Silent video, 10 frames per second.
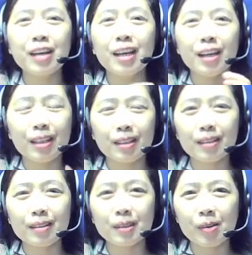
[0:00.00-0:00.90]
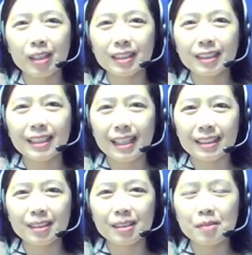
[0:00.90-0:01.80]
another quality
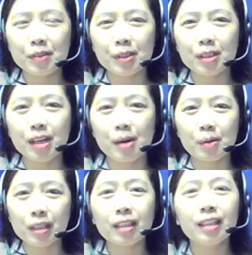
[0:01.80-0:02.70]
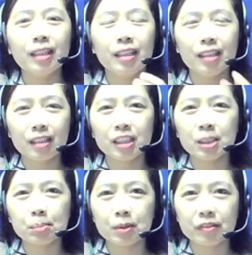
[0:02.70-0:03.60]
lesson for our
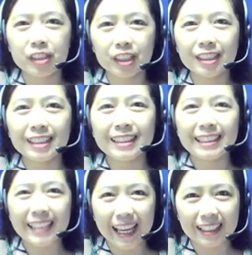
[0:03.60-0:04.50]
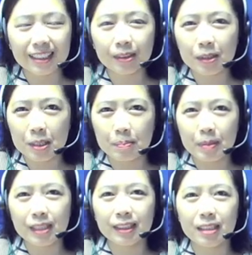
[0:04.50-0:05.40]
English Proficiency Test or
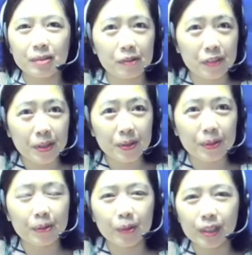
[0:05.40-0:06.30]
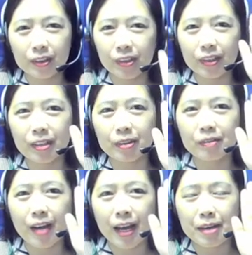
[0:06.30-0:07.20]
EPT review. We are already in the
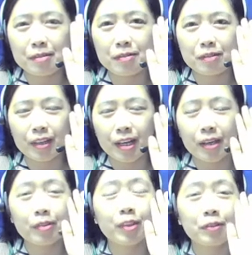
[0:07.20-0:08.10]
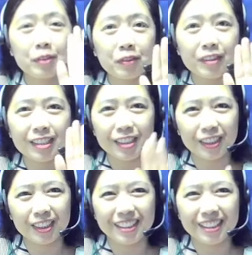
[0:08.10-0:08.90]
fifth edition.